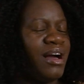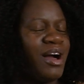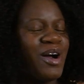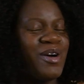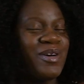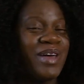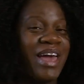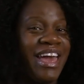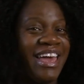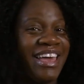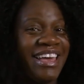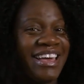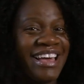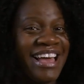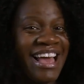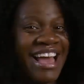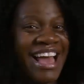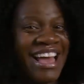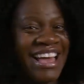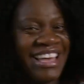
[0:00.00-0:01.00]
Okay,
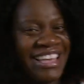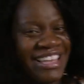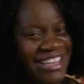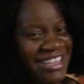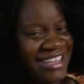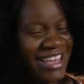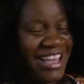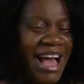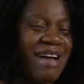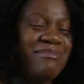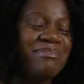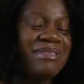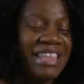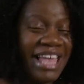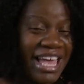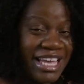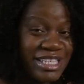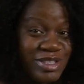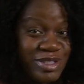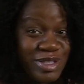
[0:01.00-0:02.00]
I'm
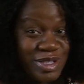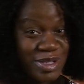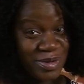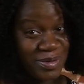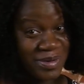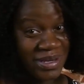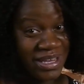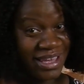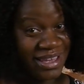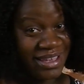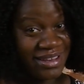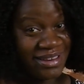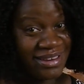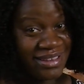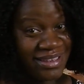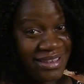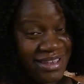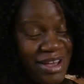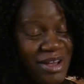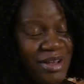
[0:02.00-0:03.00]
glad you tuned in.
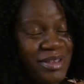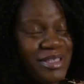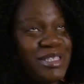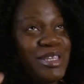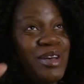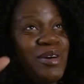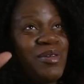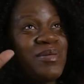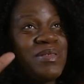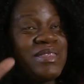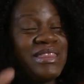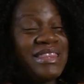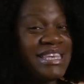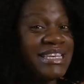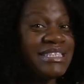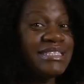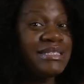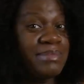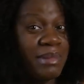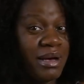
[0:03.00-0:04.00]
So
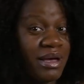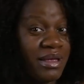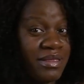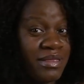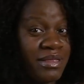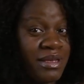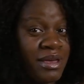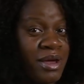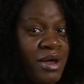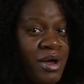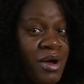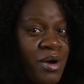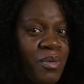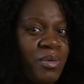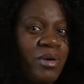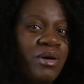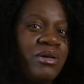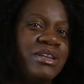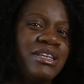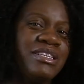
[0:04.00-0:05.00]
this month,
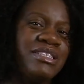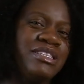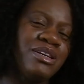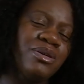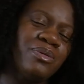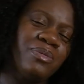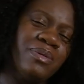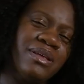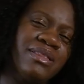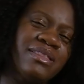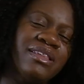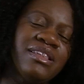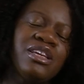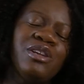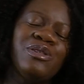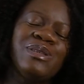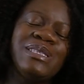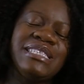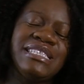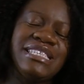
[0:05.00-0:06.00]
we're gonna deal with a
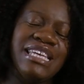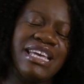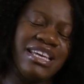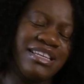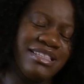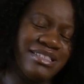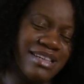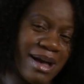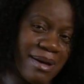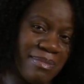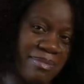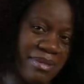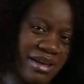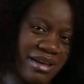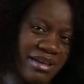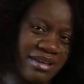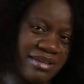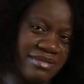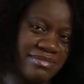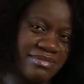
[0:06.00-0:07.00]
little sticky
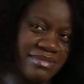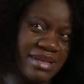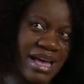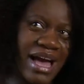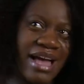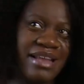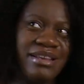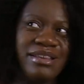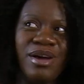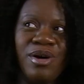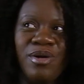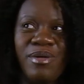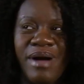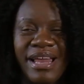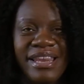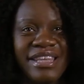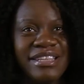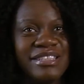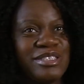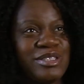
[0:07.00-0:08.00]
topic. I know
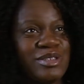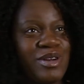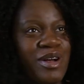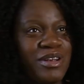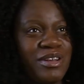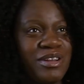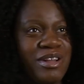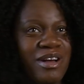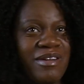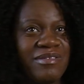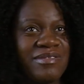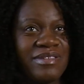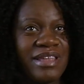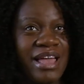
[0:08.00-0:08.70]
I didn't start it off